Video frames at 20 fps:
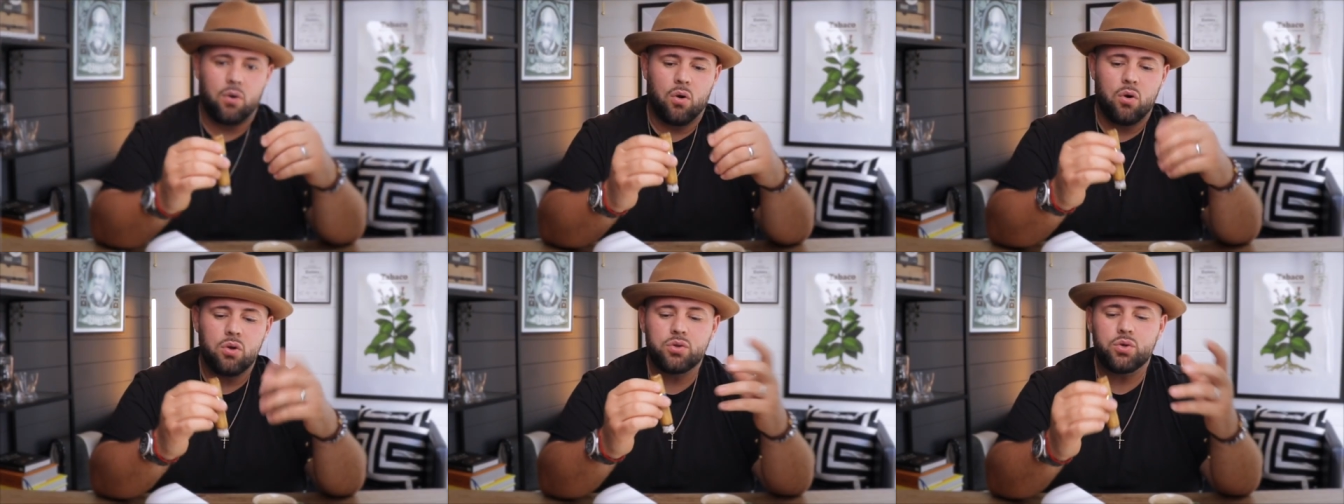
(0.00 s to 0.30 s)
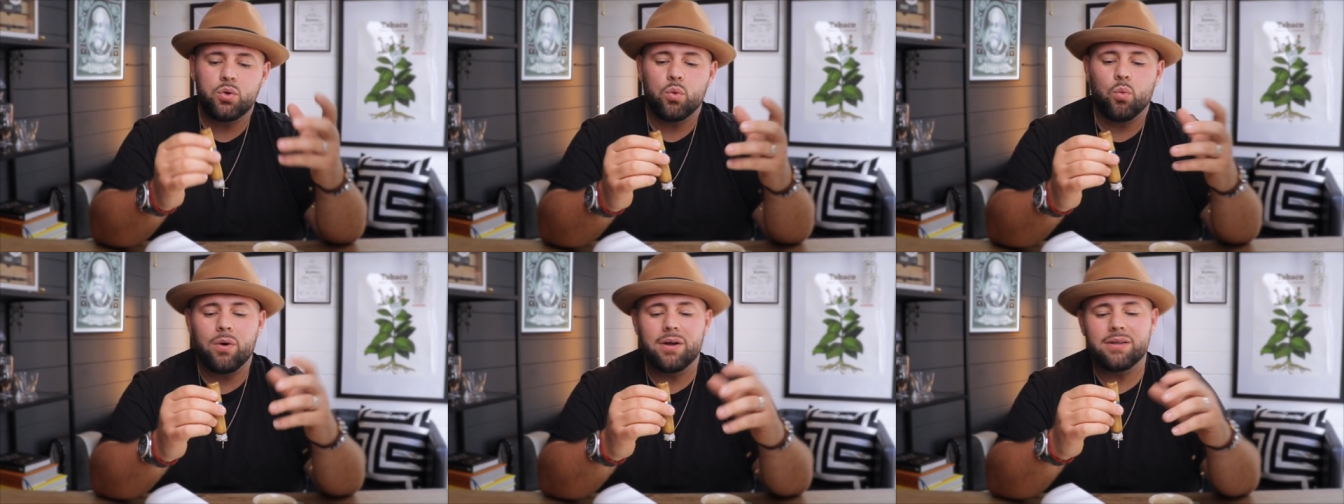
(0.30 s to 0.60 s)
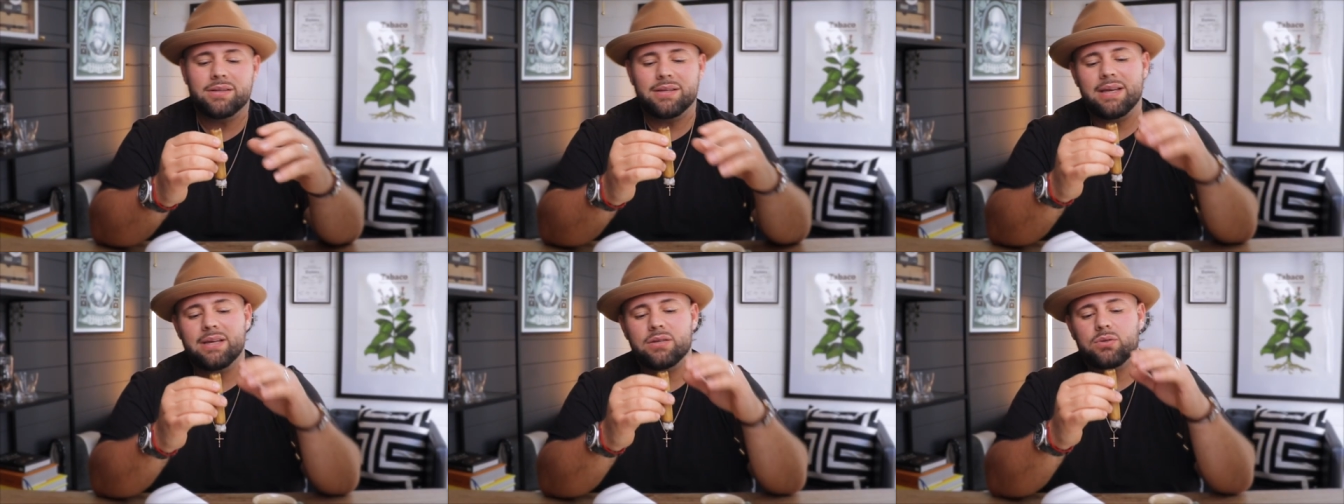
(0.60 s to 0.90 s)
All you
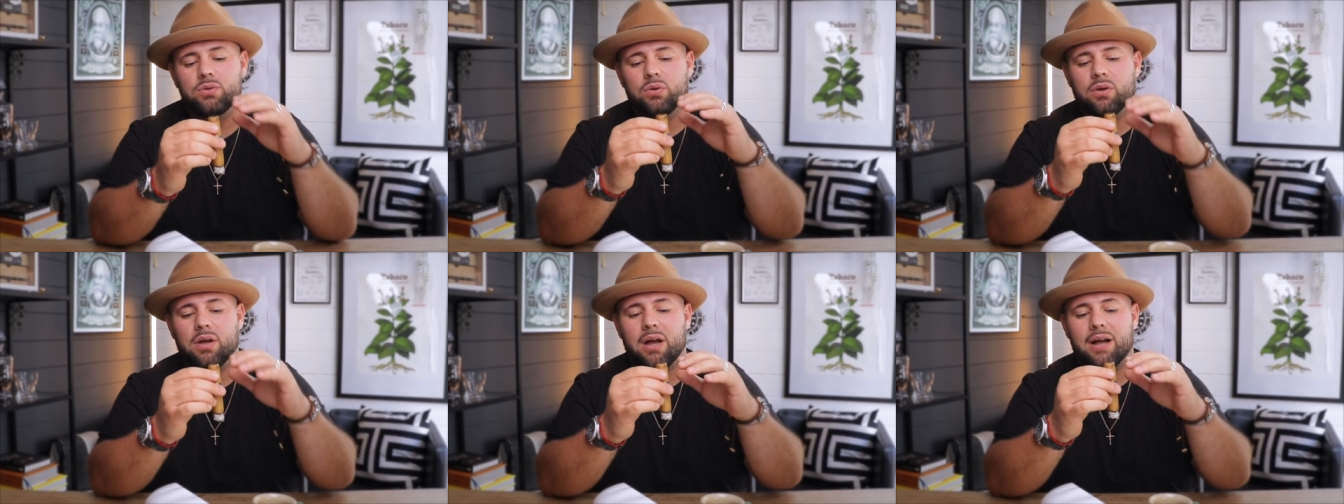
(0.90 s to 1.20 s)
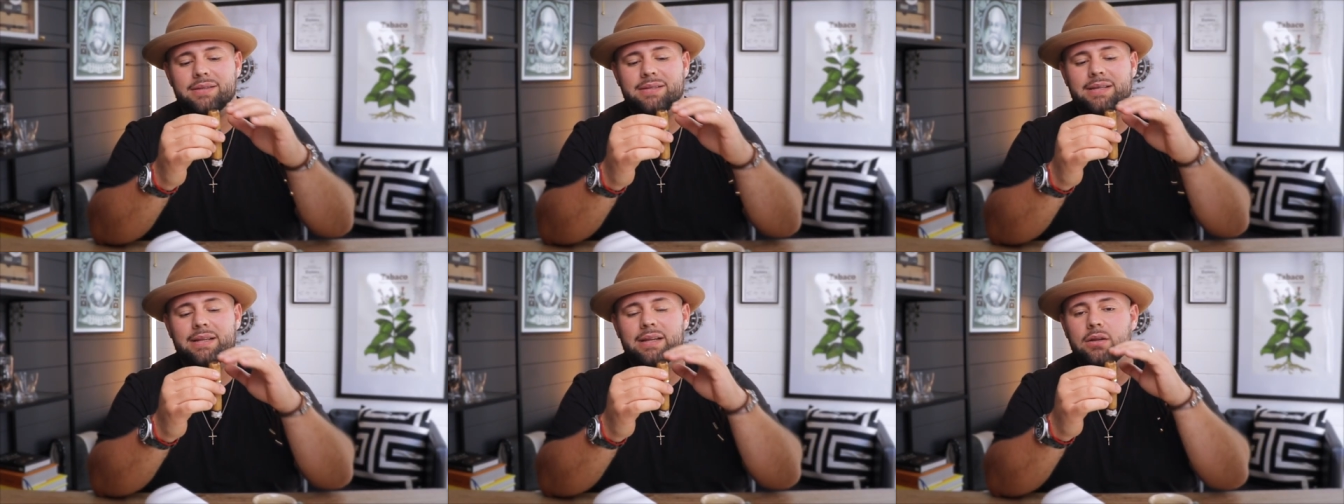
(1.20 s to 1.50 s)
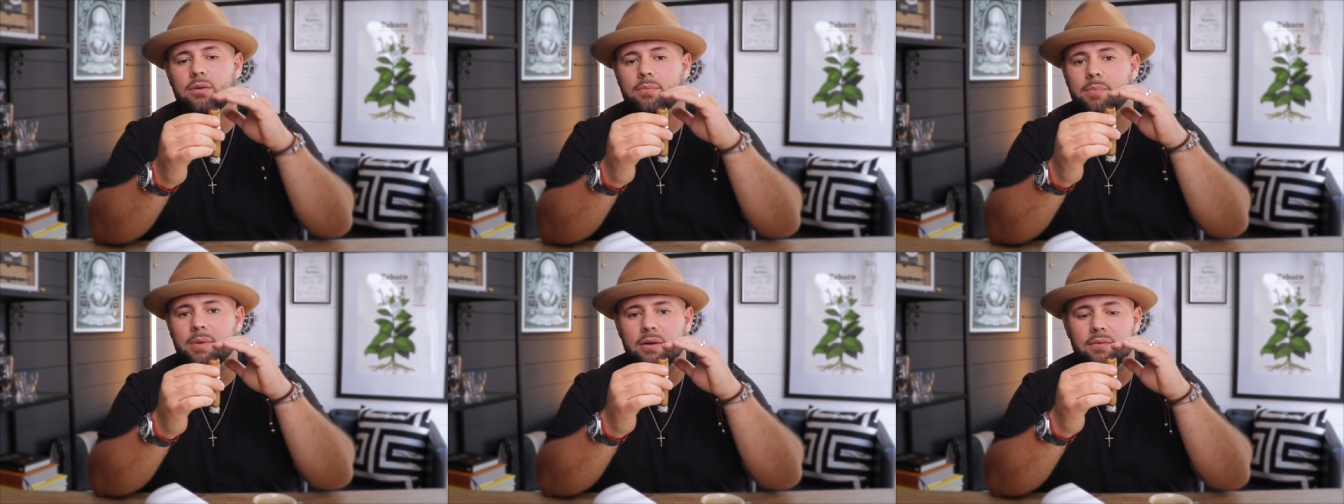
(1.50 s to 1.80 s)
want is to cut a
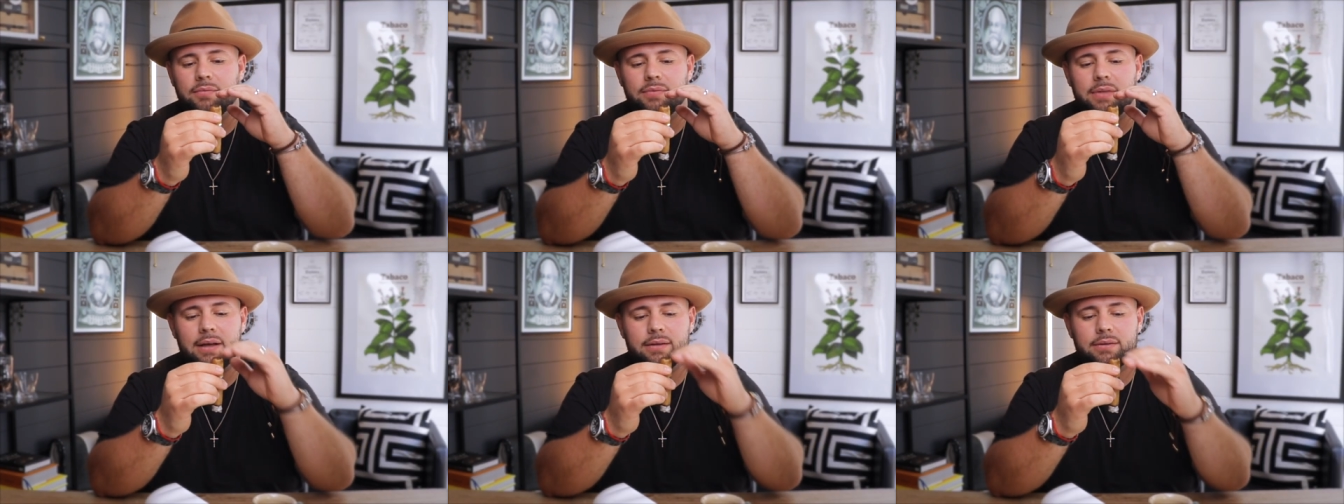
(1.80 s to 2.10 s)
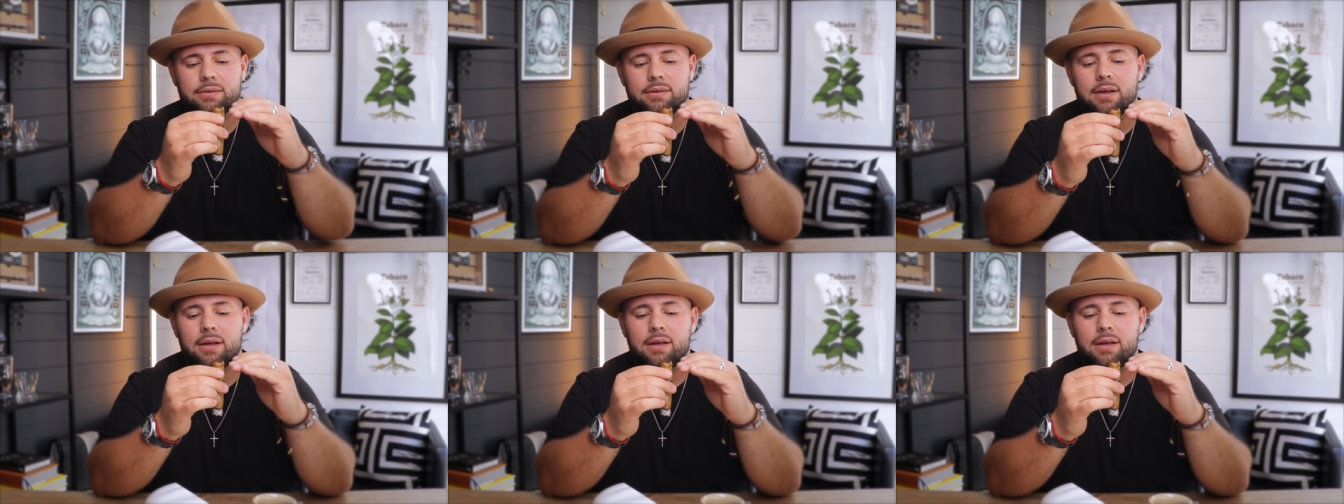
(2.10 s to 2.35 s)
little bit of that